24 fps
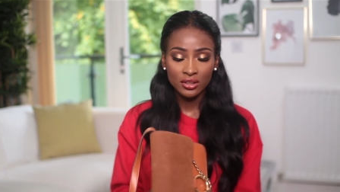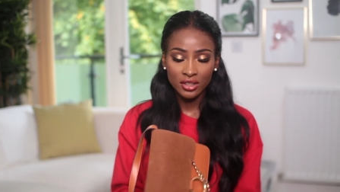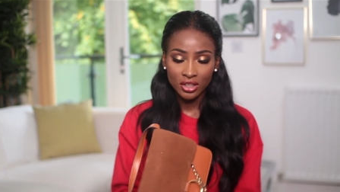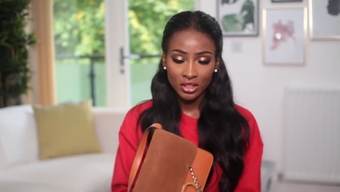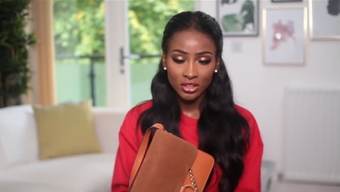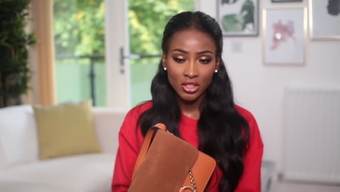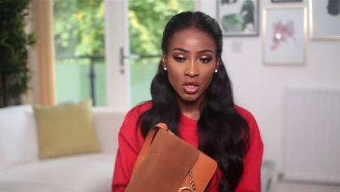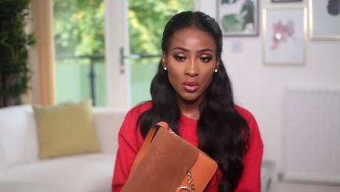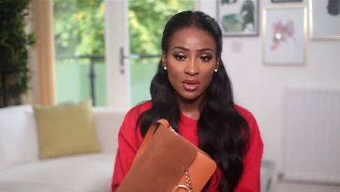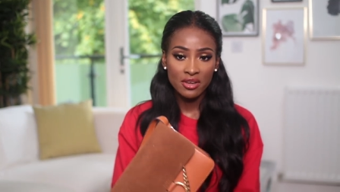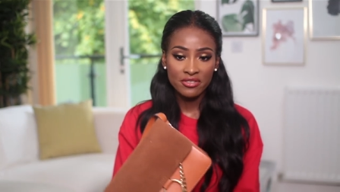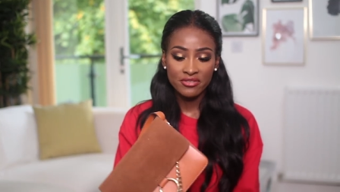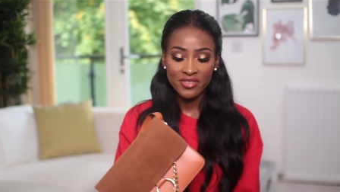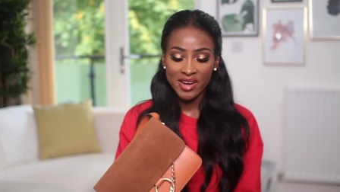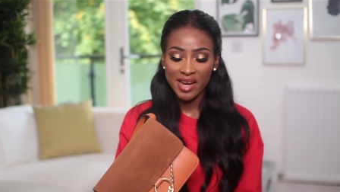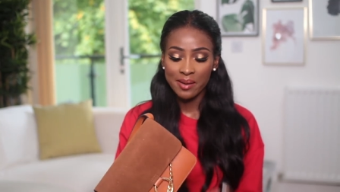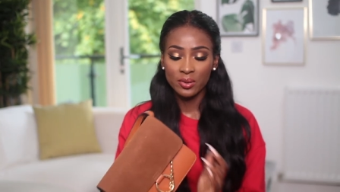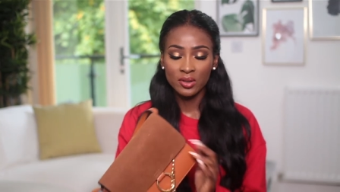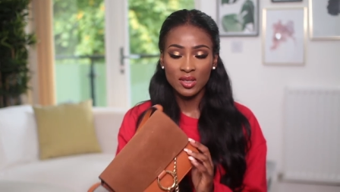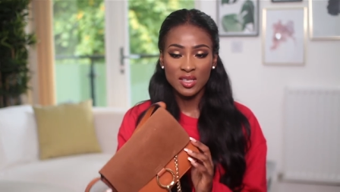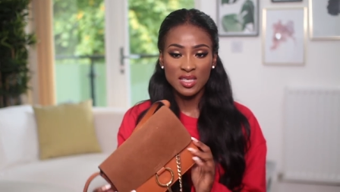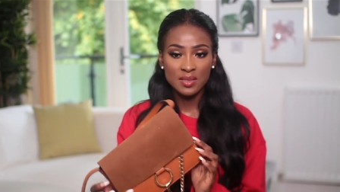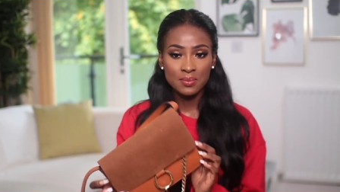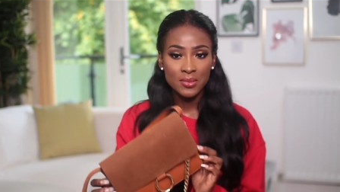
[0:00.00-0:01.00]
the chloe
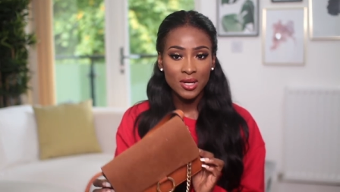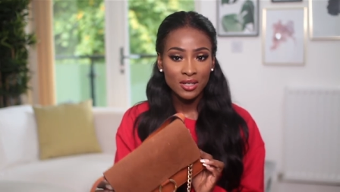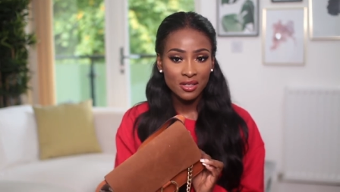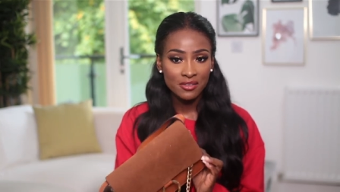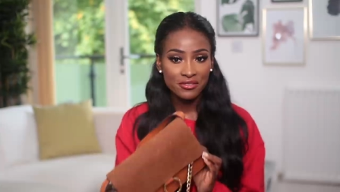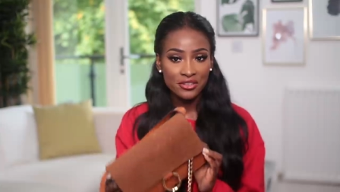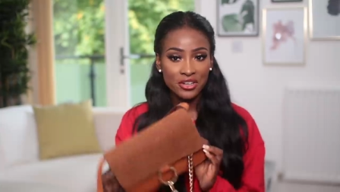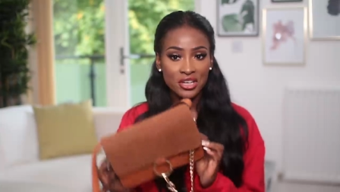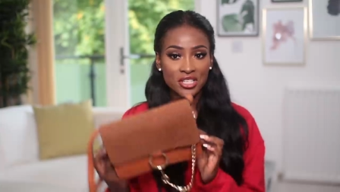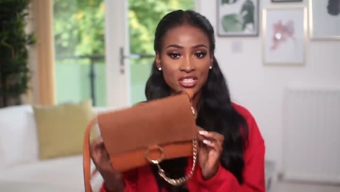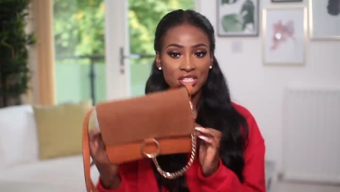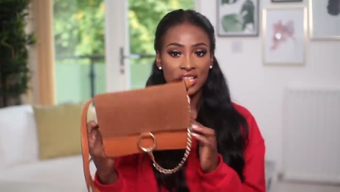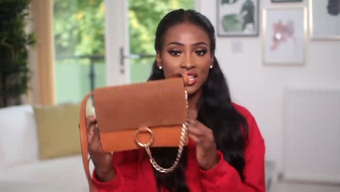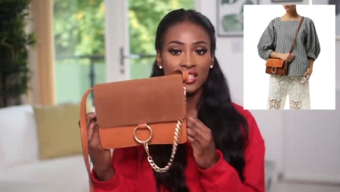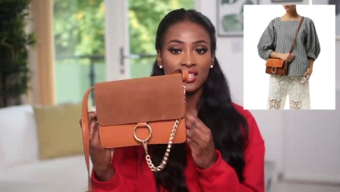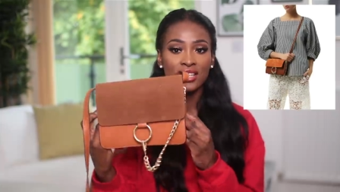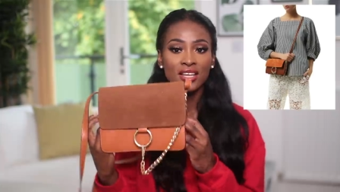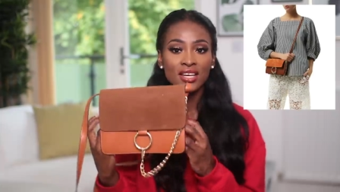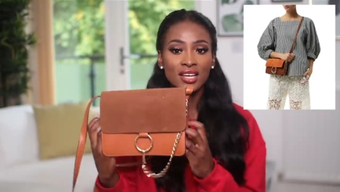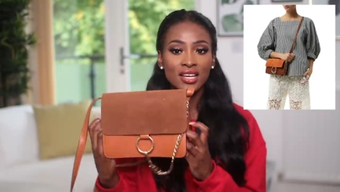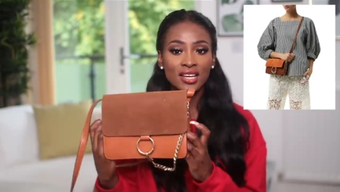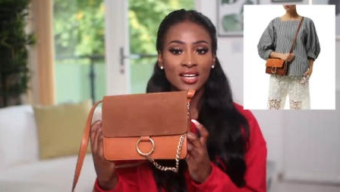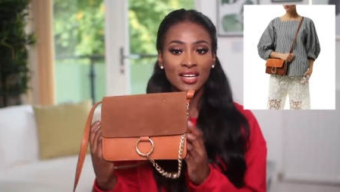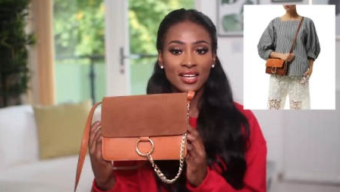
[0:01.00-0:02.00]
faber the smaller version
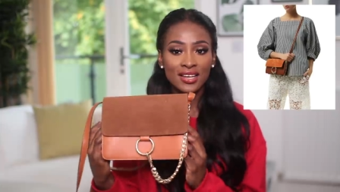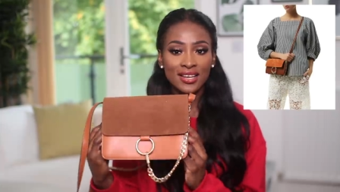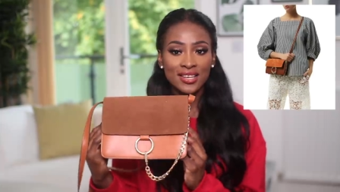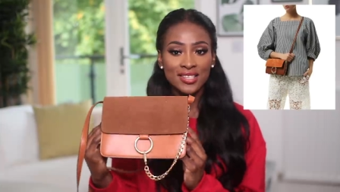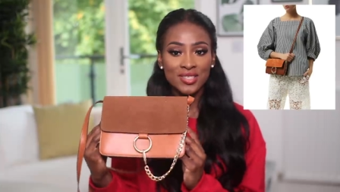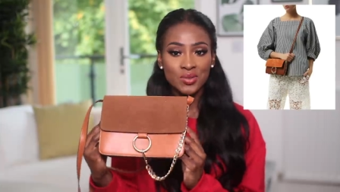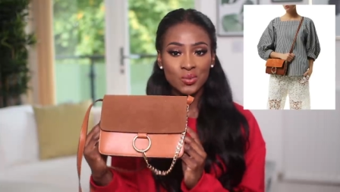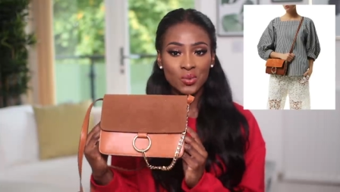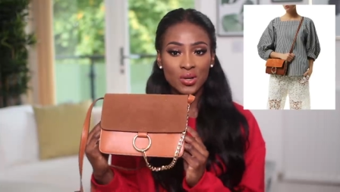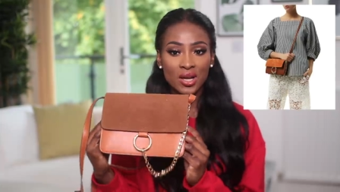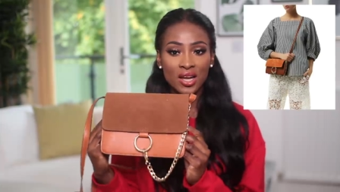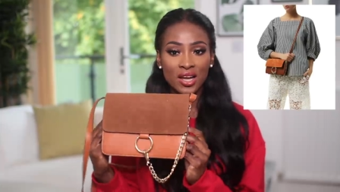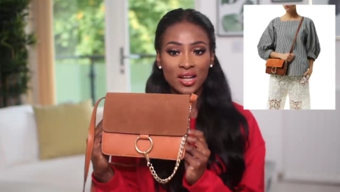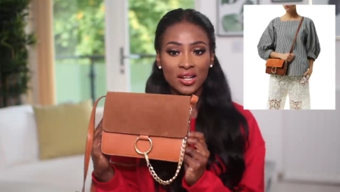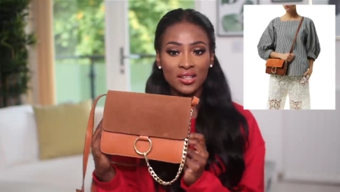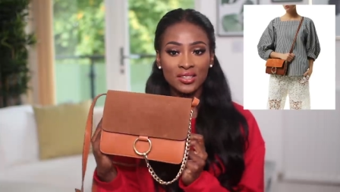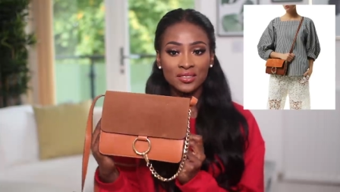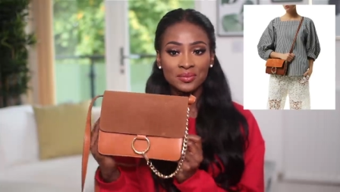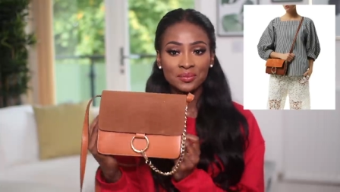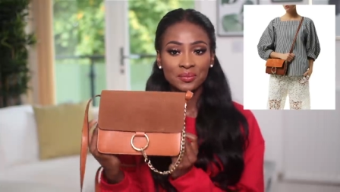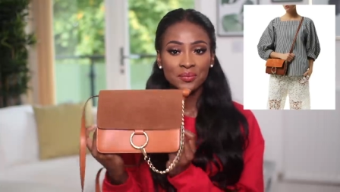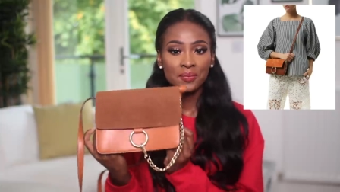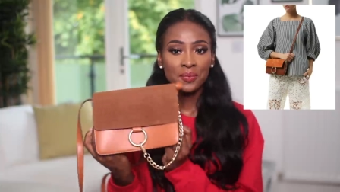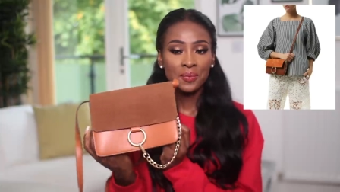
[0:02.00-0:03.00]
as
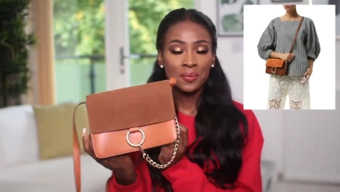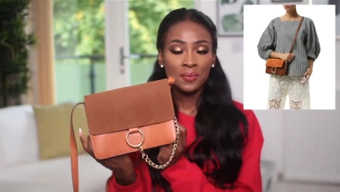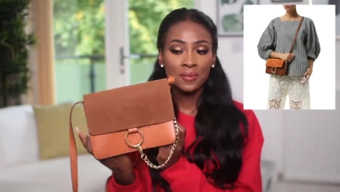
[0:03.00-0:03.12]
well